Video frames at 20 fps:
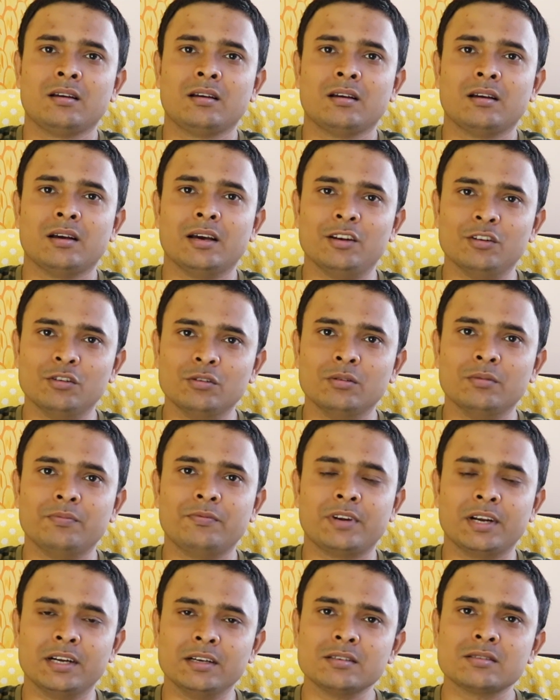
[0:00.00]
Hello
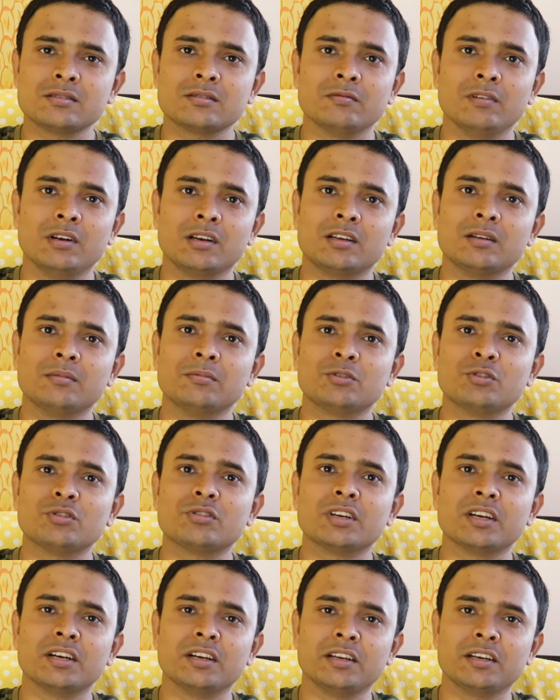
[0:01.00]
friends, welcome
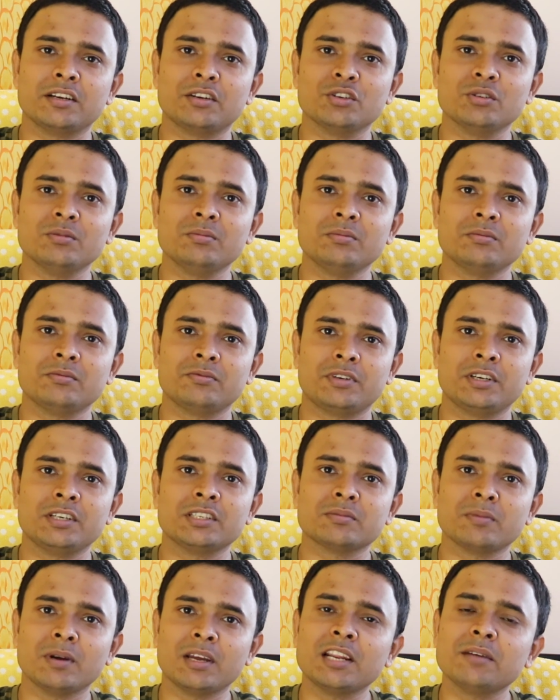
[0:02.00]
to Trending Tube.
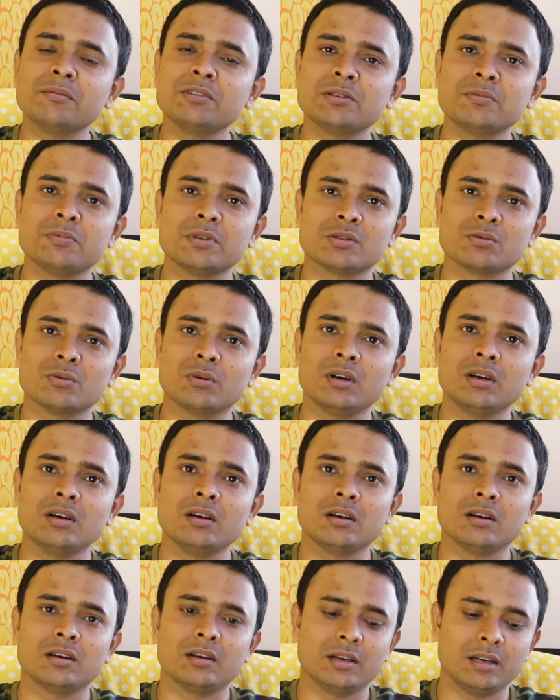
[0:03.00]
Friends, my name is
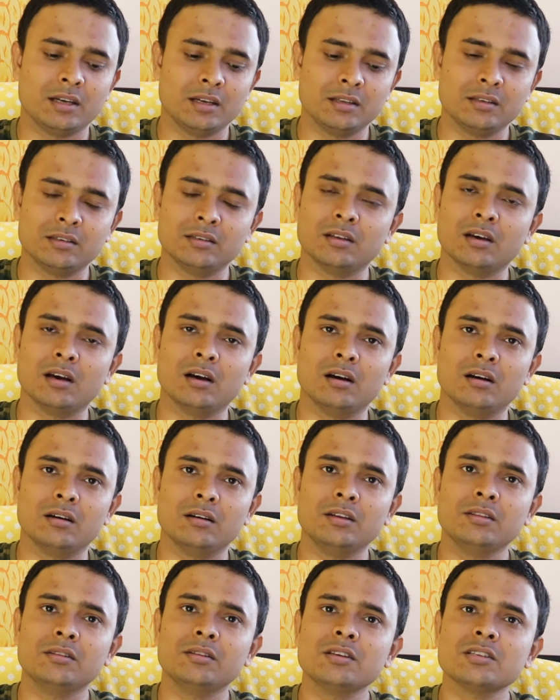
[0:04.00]
Biswa and
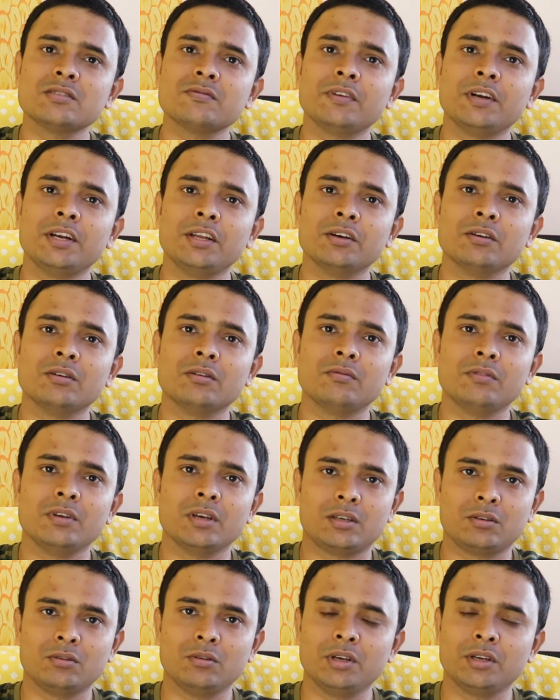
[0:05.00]
in this video
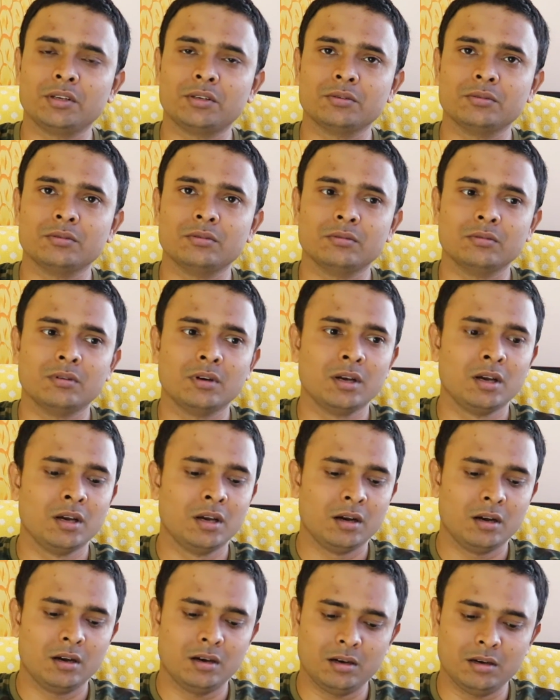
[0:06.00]
we are going to
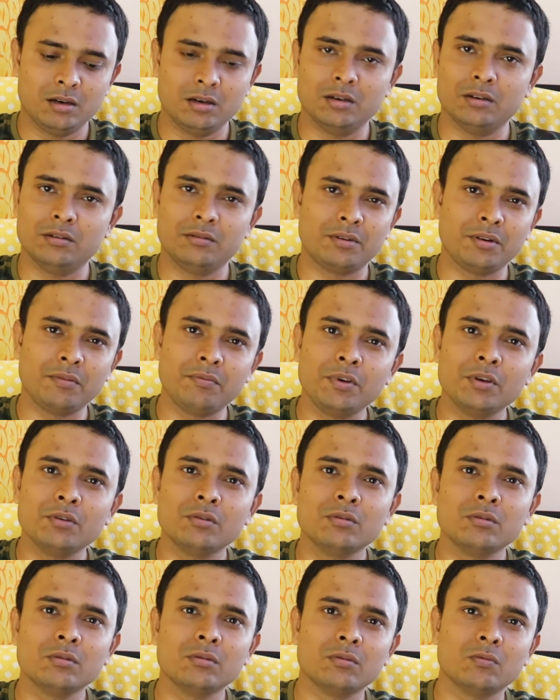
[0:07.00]
review
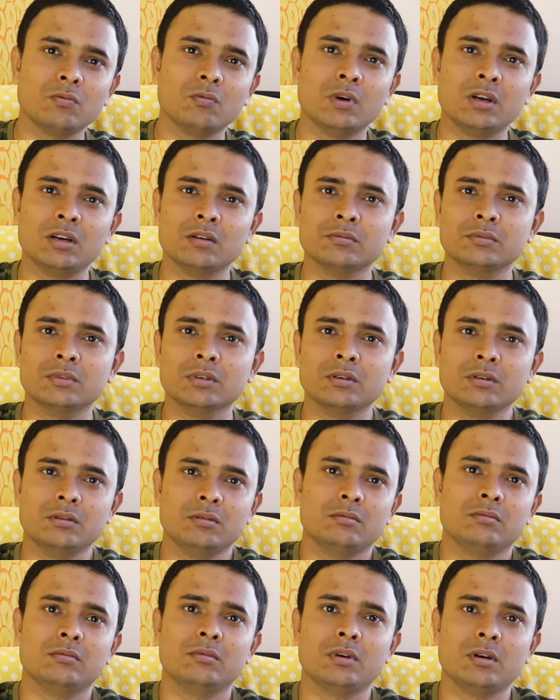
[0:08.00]
one of
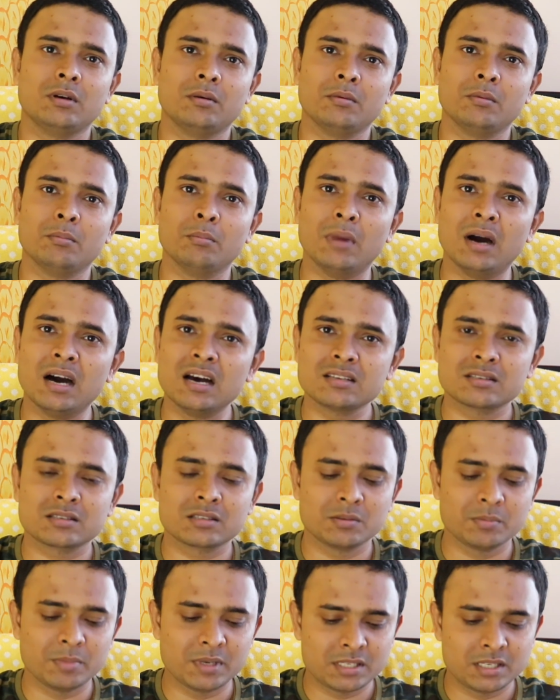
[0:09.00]
the
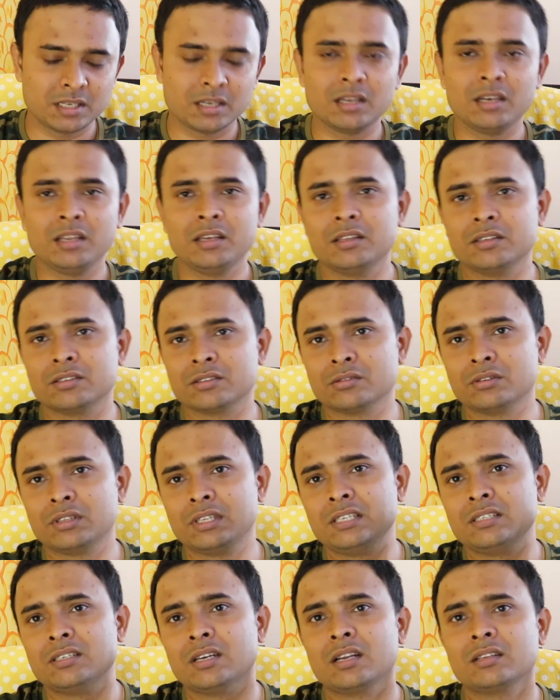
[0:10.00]
masks basically. So
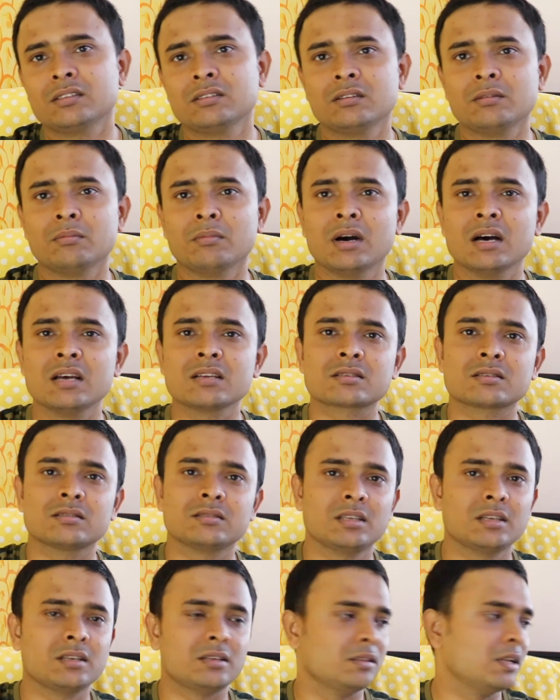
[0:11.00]
these are the masks
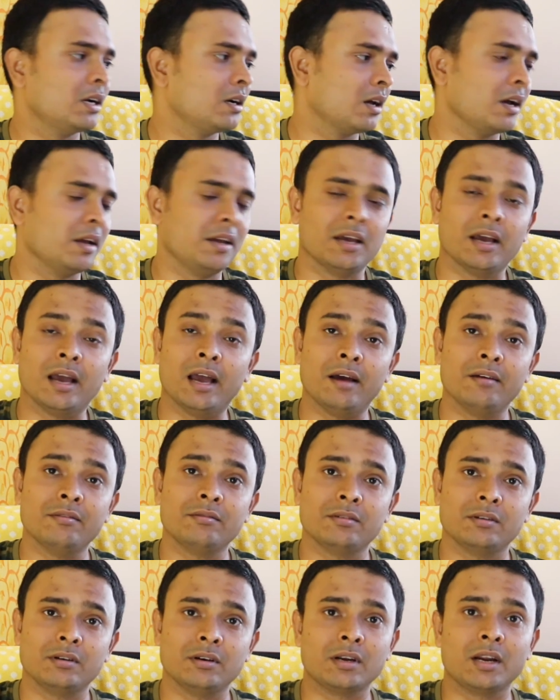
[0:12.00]
that I
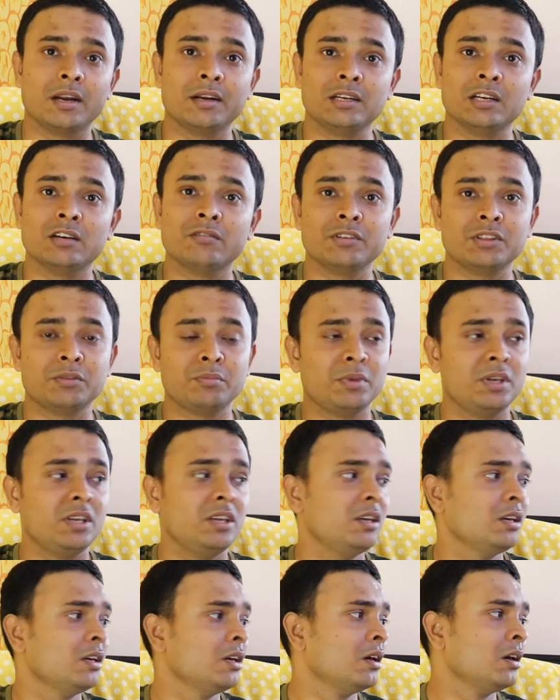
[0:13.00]
have right now with me,